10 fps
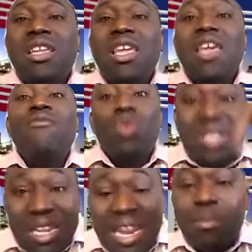
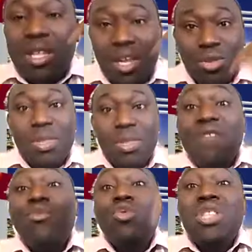even let me tell you something,
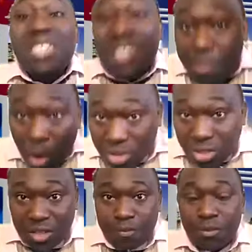even
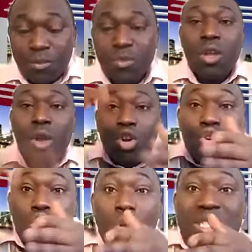demons
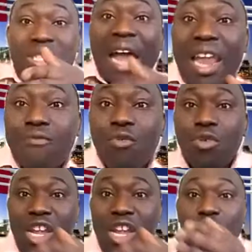know their level.
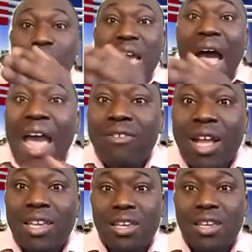They know their
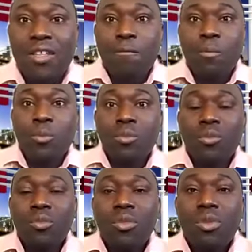hierarchy.
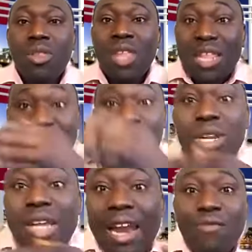They know
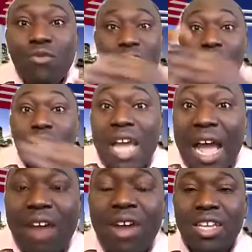their level. They know their
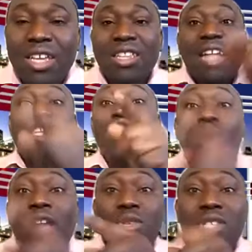hierarchy. That is
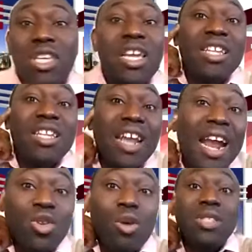why you see there are
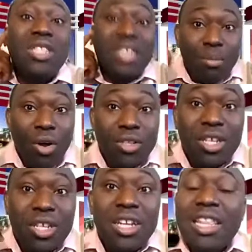some demons
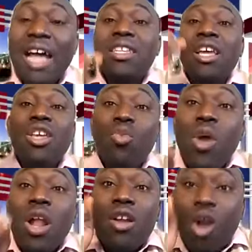that
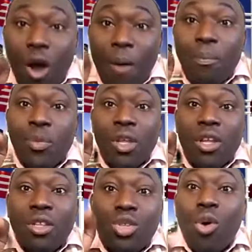will come
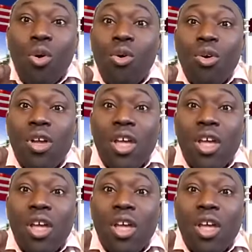to,